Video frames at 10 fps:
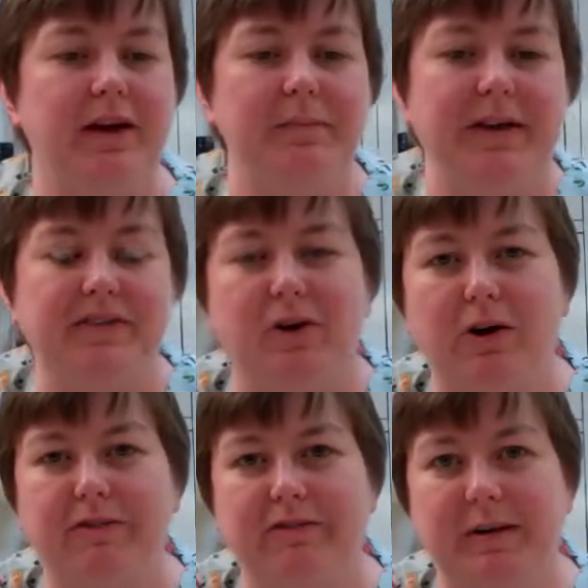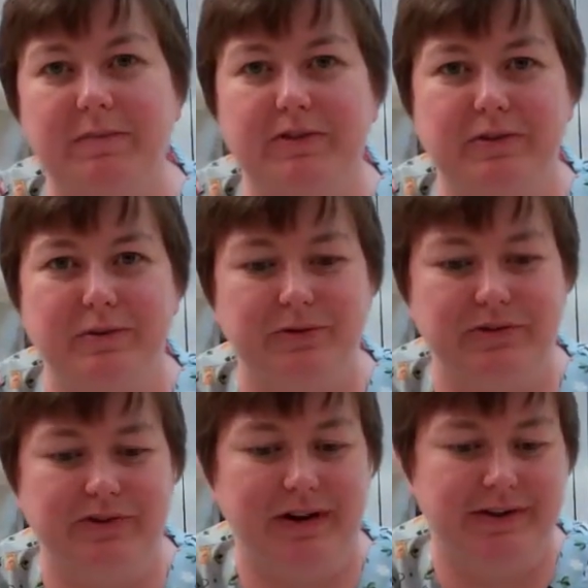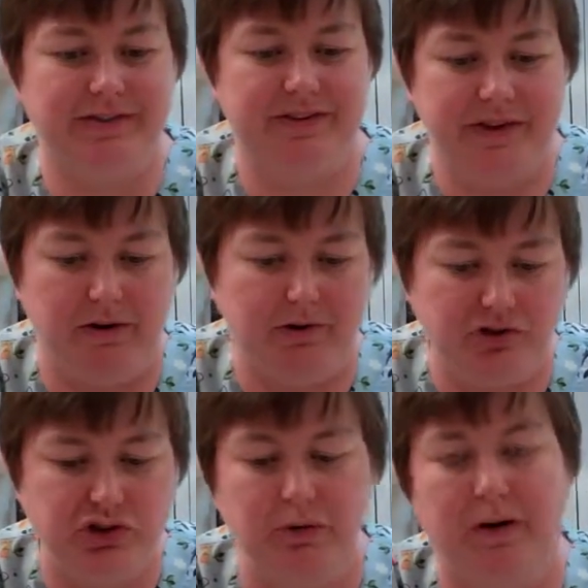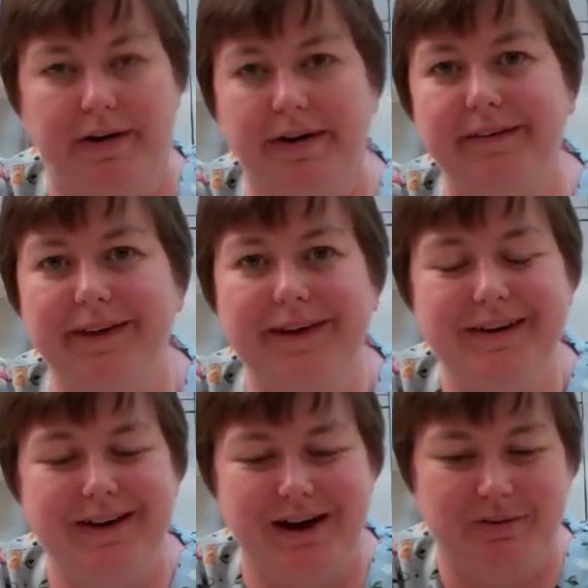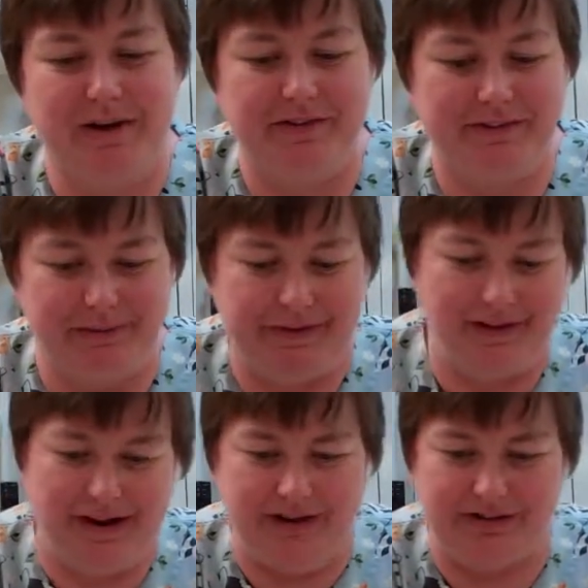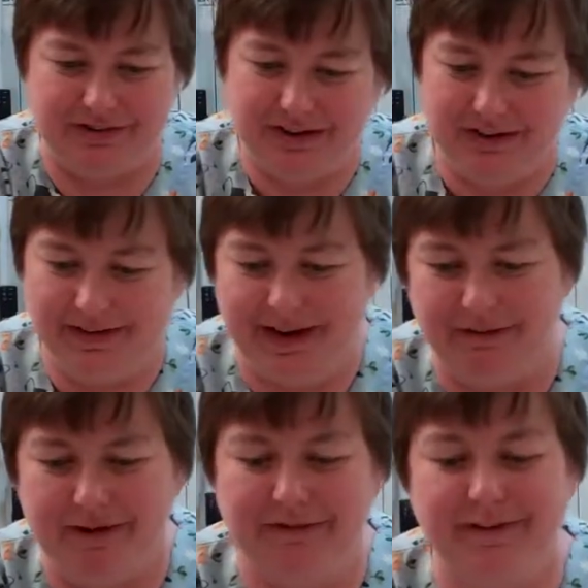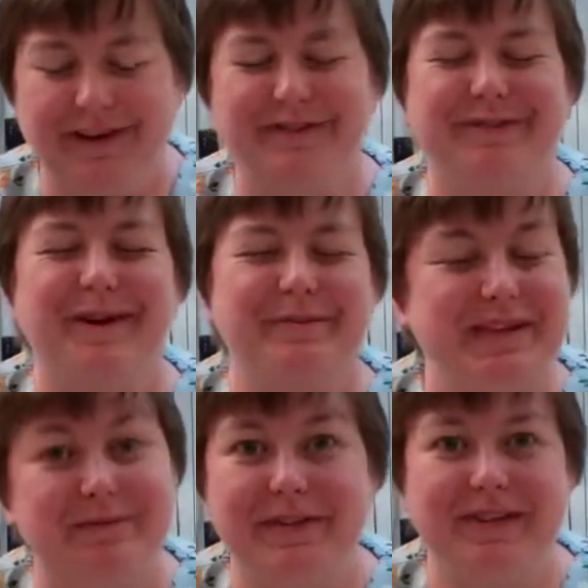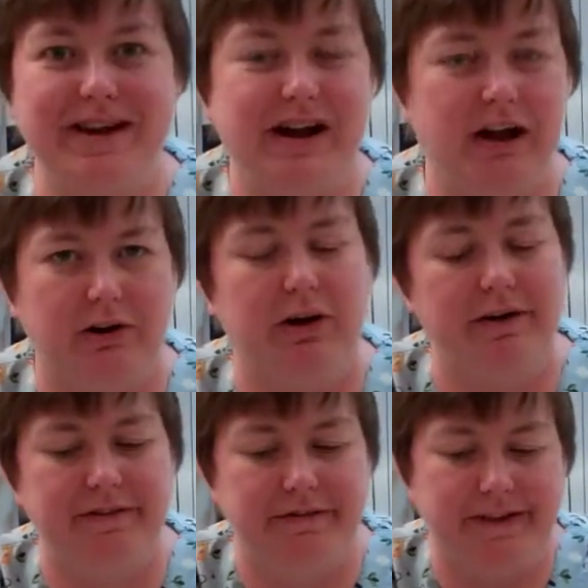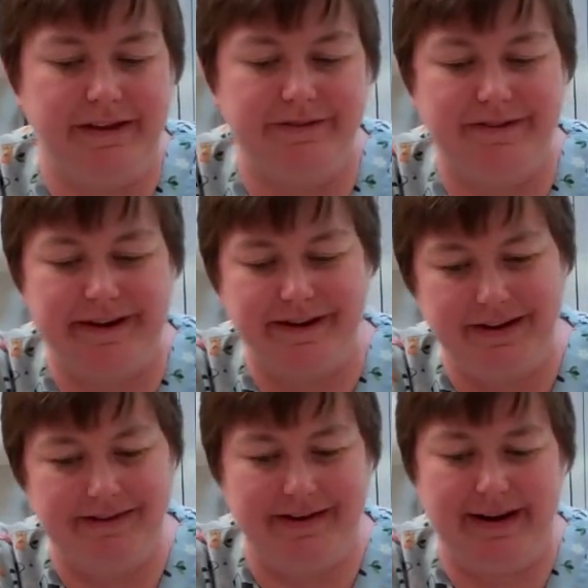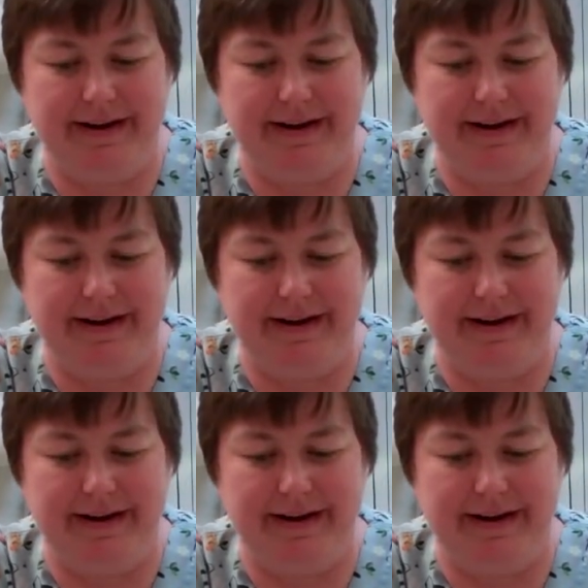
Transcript: Makes it harder for them to just kind of sit there and chew on it when the line's just kind of laying right in front of them. Even with the e-collar on, if they can get to that